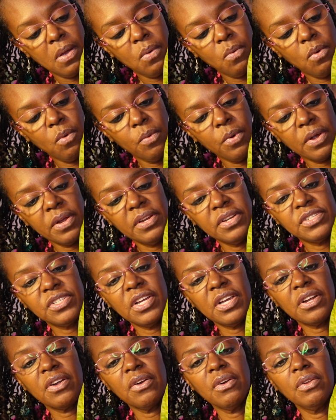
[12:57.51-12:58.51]
Well, we're going to
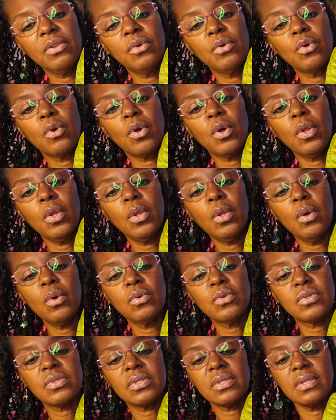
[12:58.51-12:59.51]
check her a little
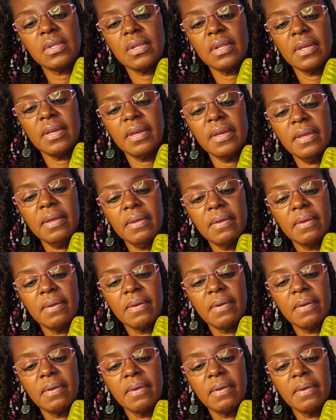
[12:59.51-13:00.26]
closely.